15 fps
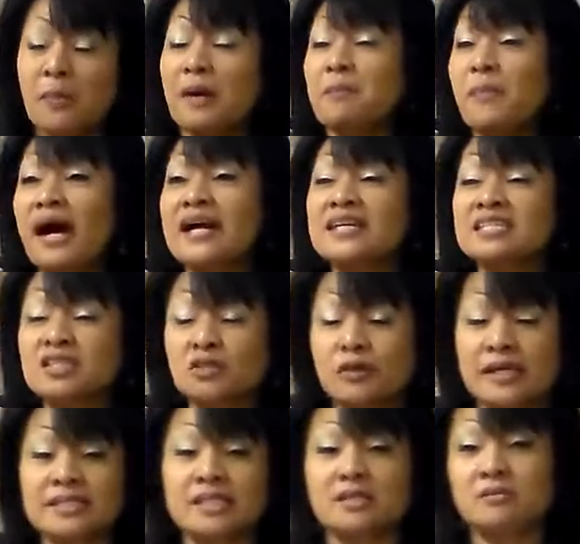But by His
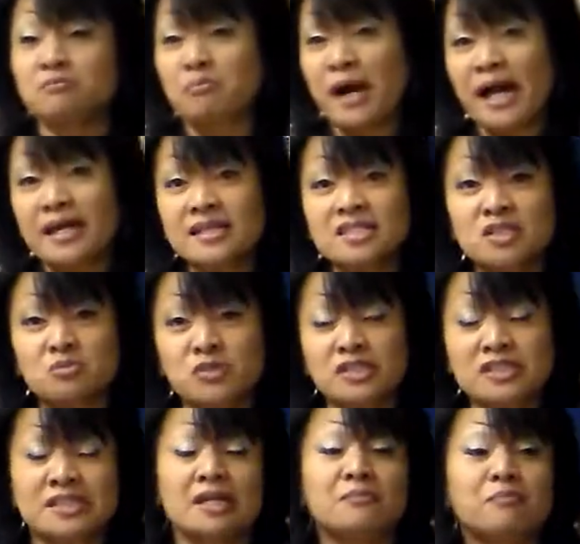grace and by His
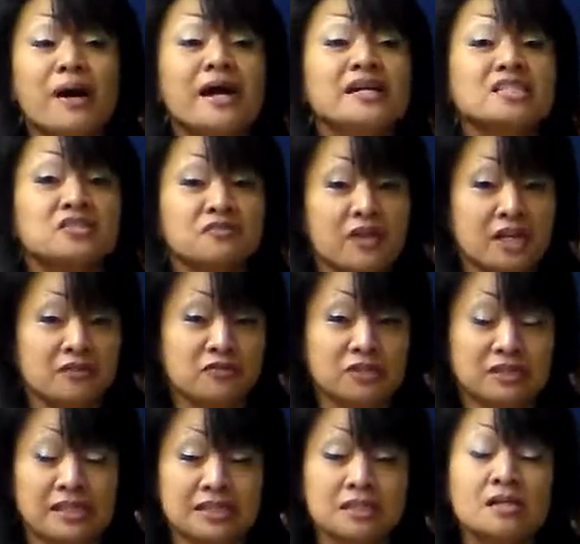mercy and by His
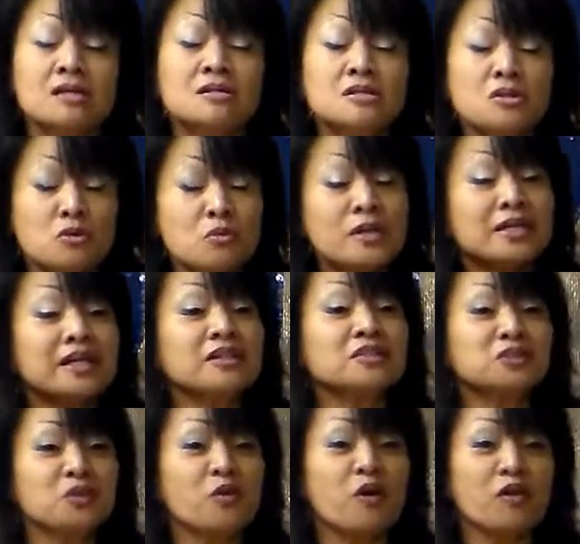faithfulness, we
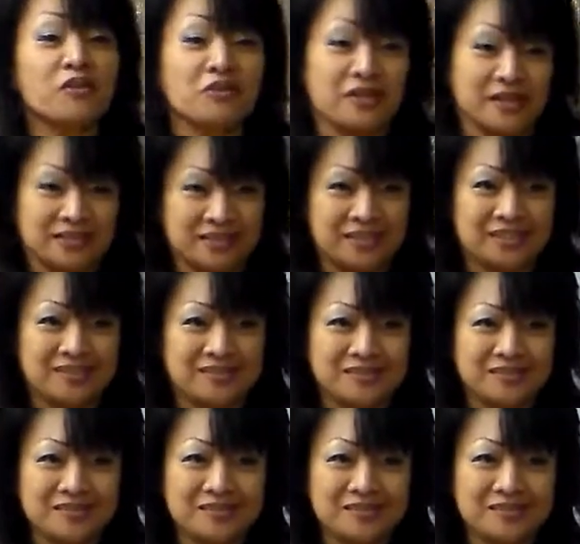can do all things.